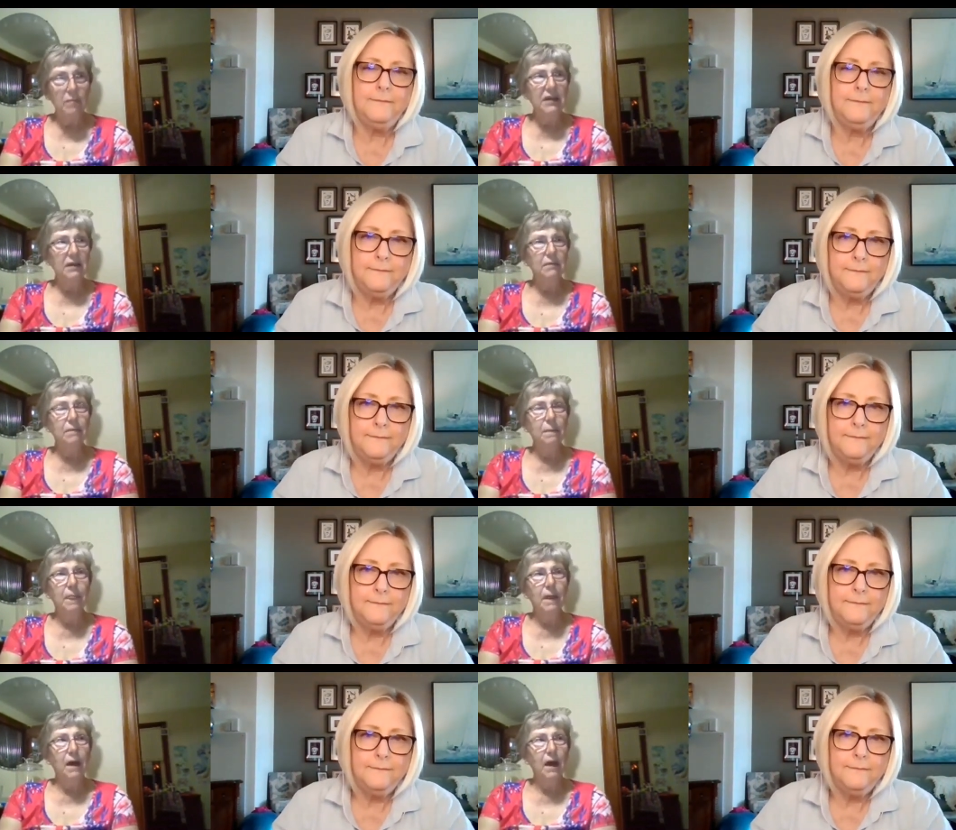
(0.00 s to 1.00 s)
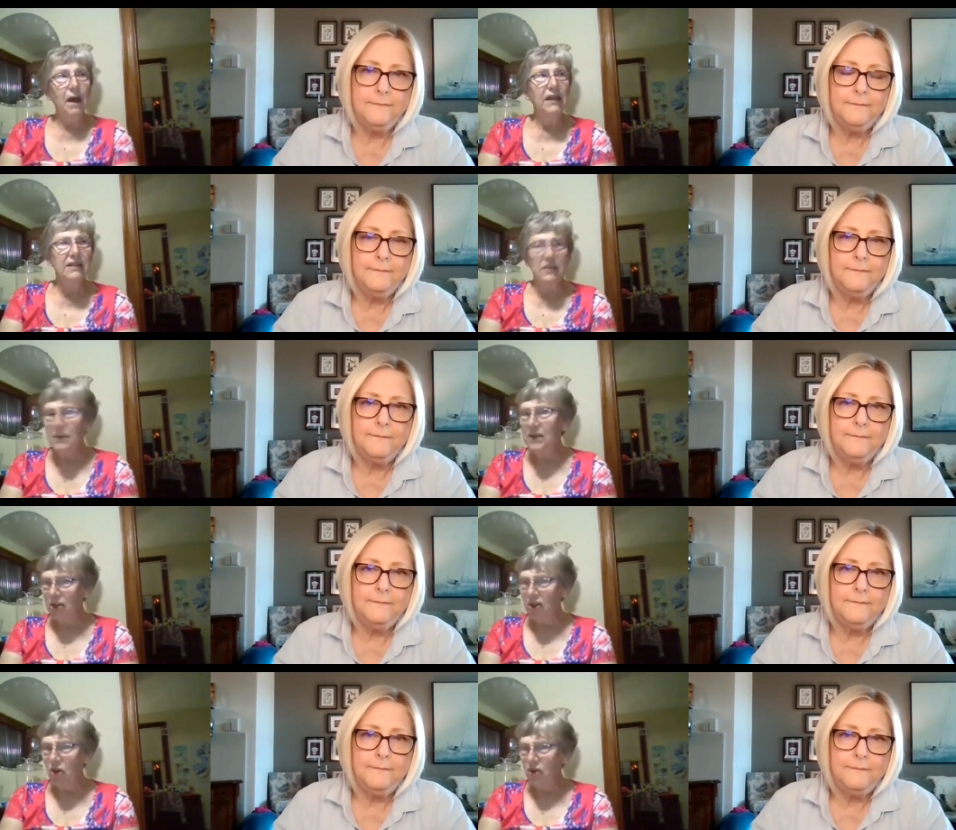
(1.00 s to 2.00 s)
Speaker 1: I mean, it's
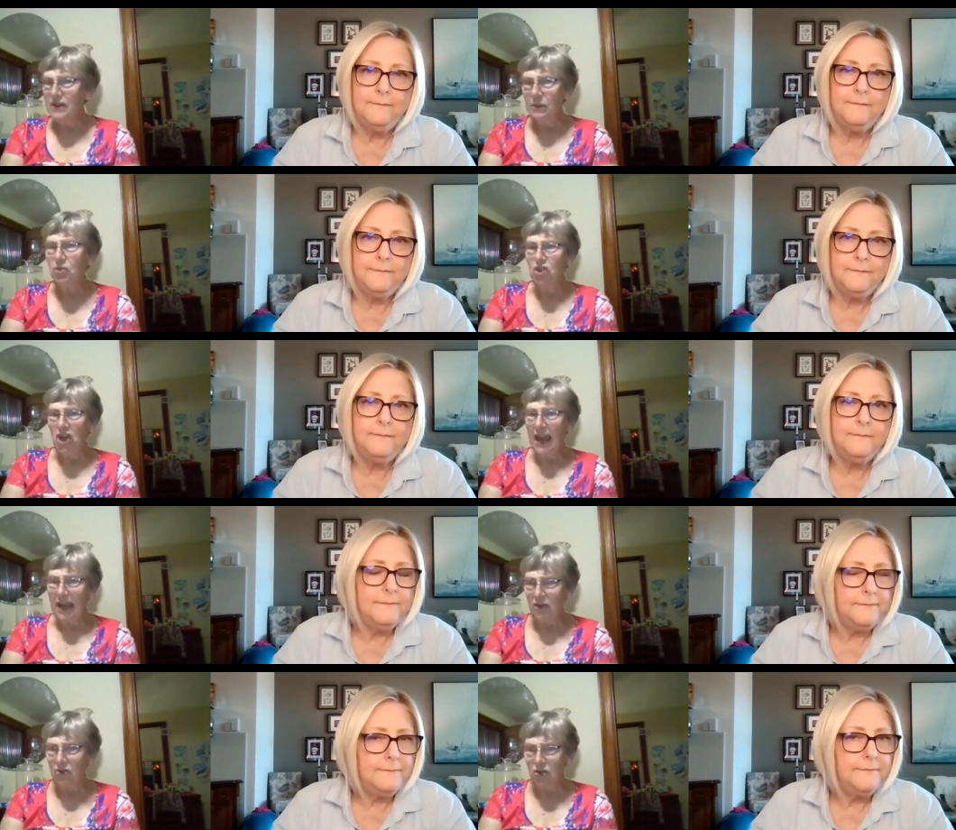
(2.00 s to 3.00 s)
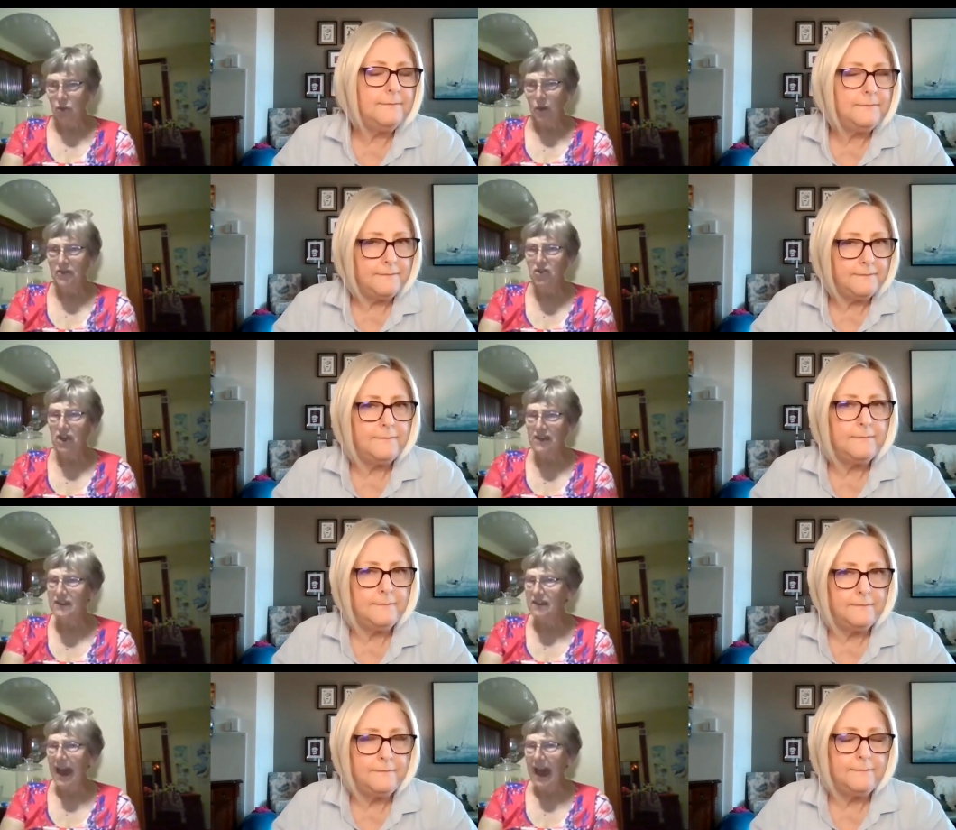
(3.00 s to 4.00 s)
been a noticeable change with
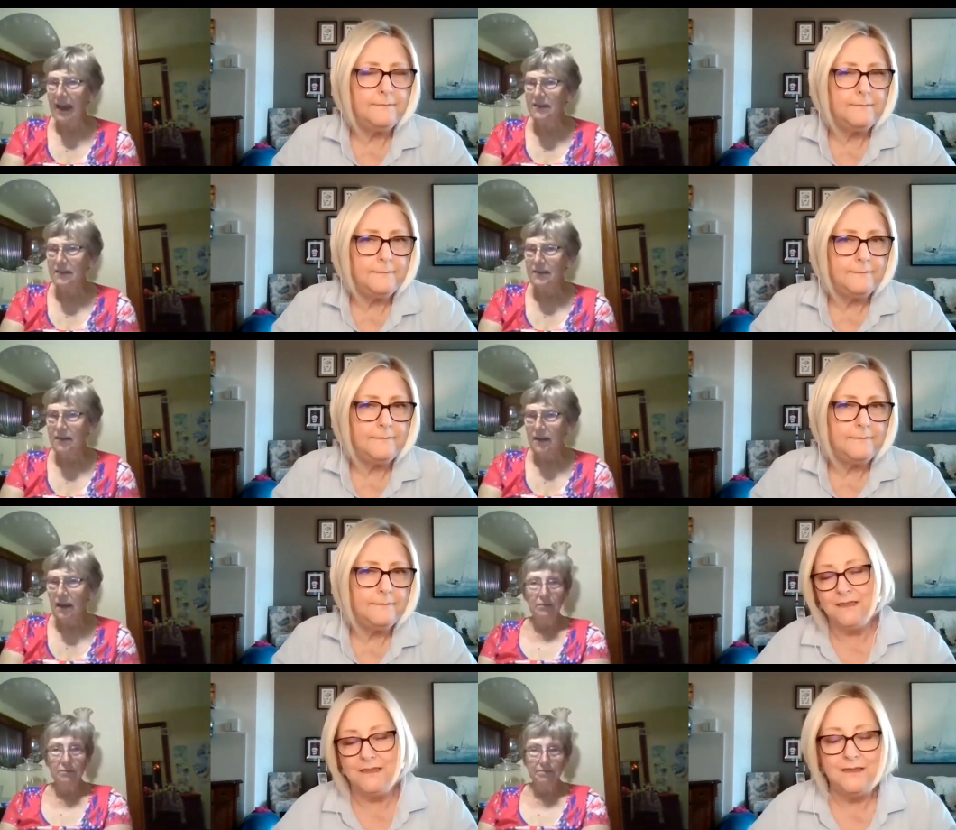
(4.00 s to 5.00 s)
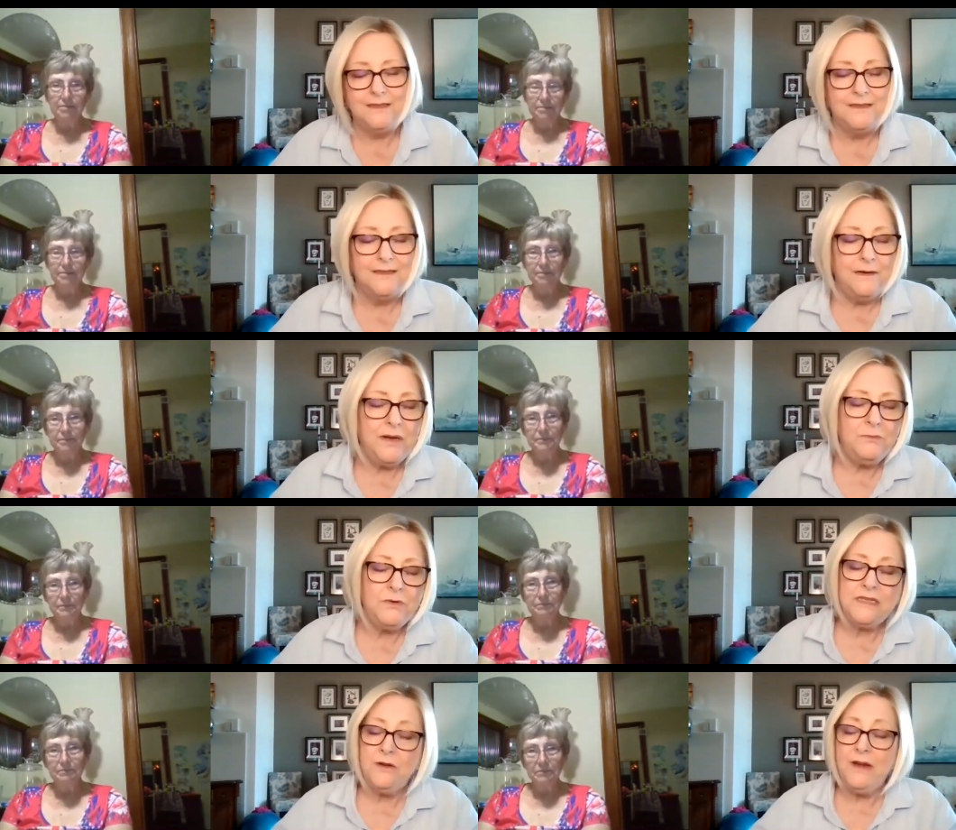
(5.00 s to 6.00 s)
just that.
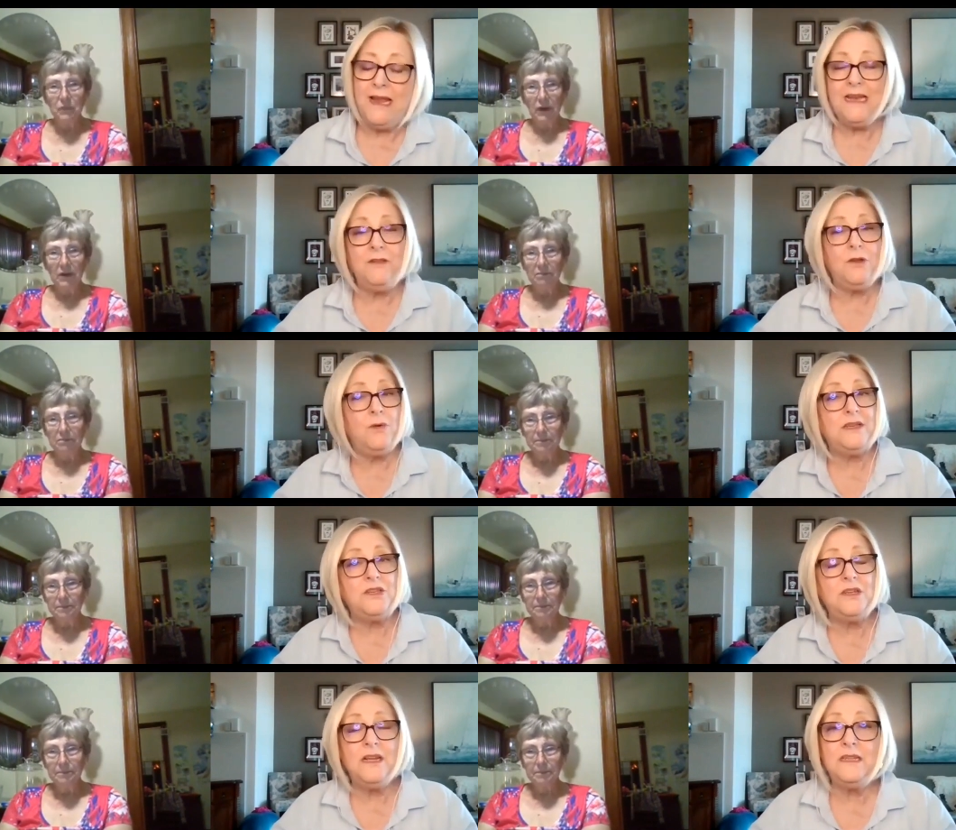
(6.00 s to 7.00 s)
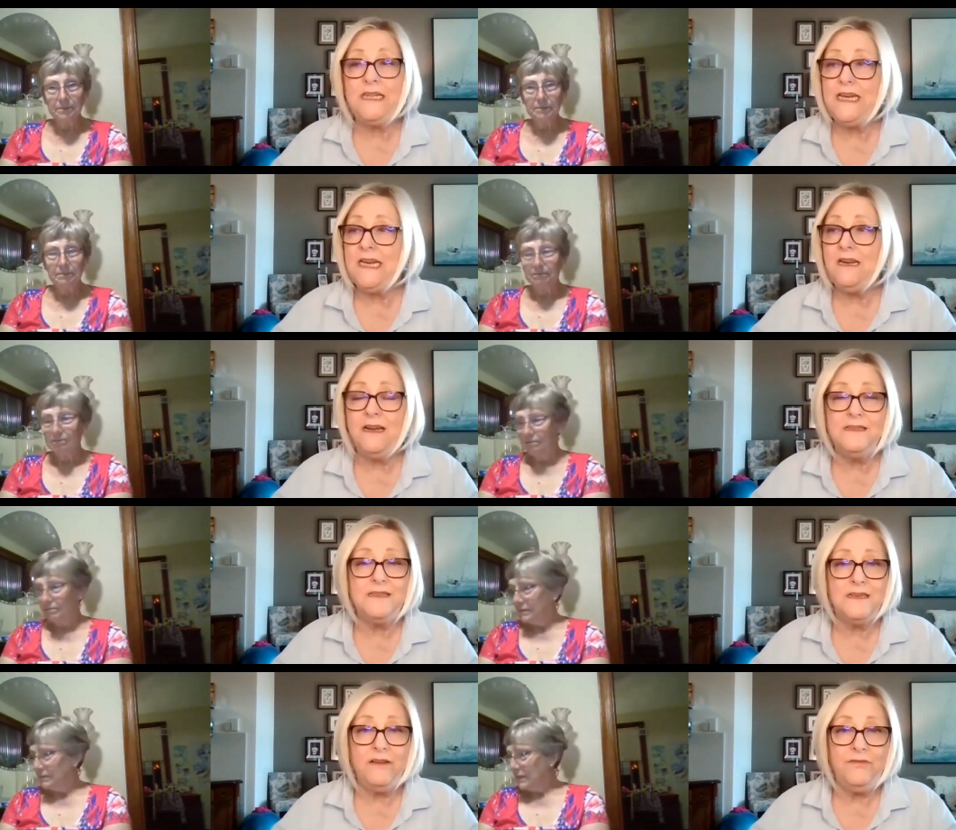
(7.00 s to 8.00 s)
Speaker 2: But was there any other question on the leaky
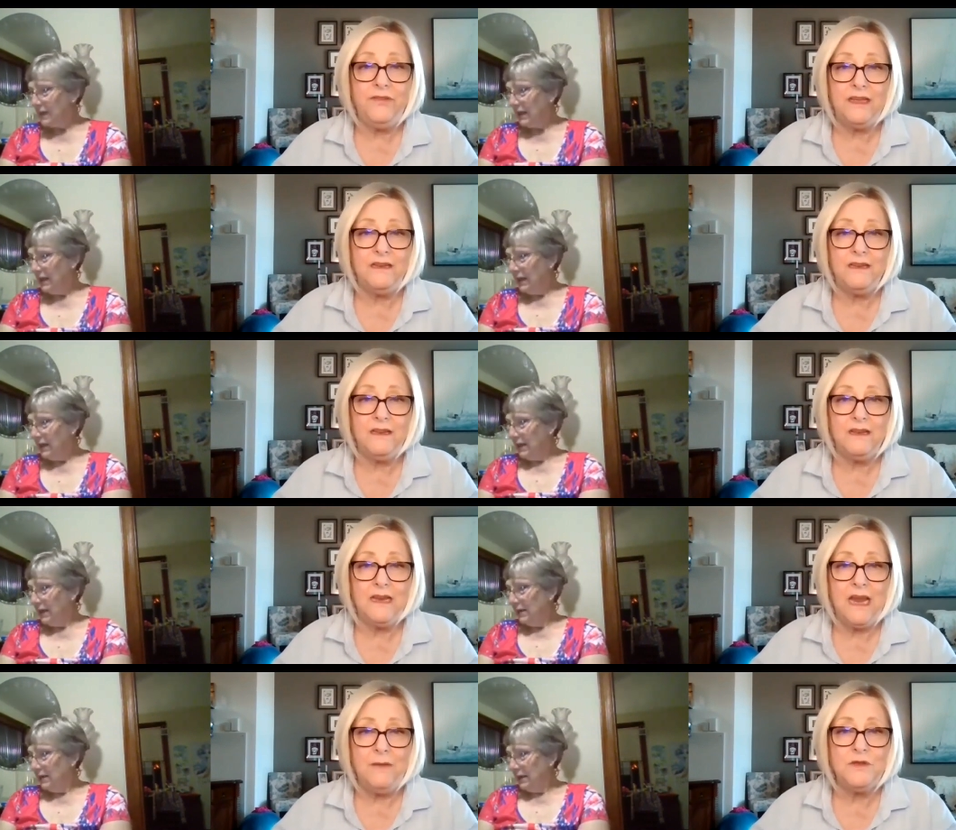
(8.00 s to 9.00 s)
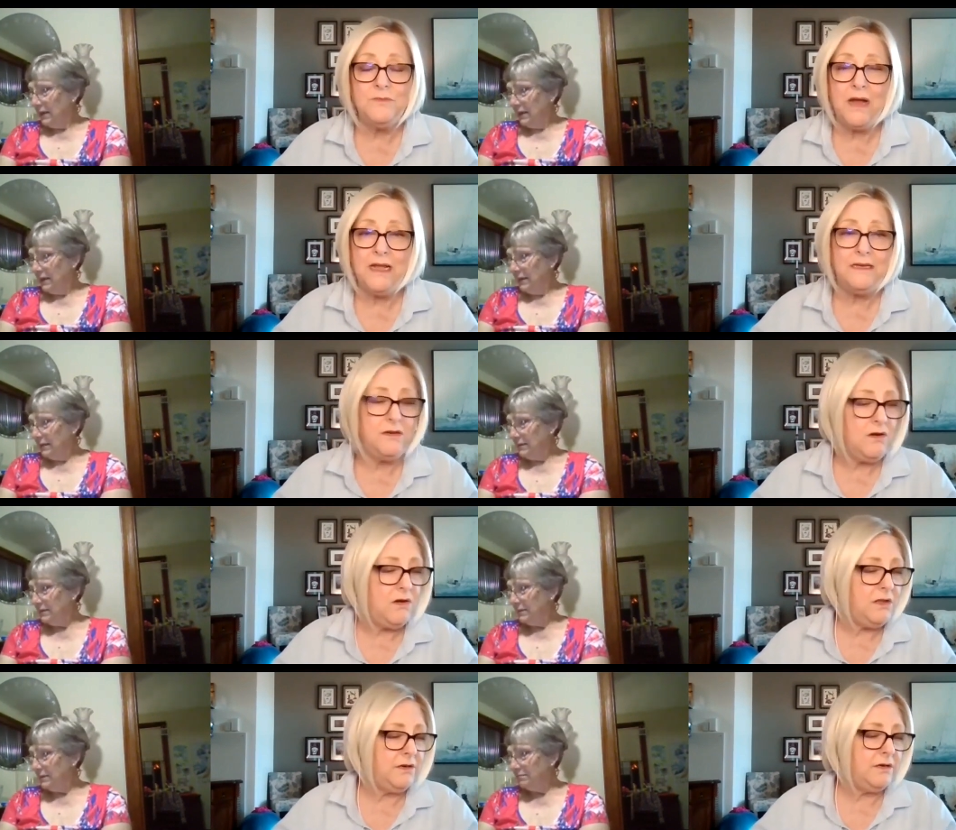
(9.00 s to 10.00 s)
gut stuff that came to mind at
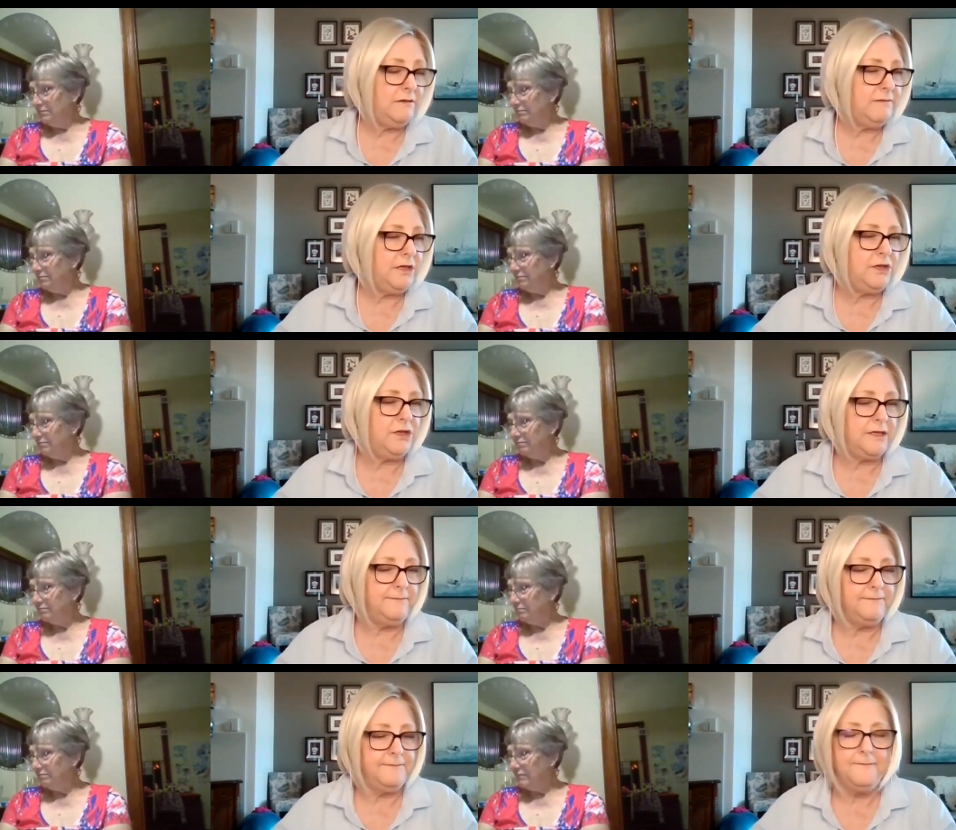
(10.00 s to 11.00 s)
all, or you good?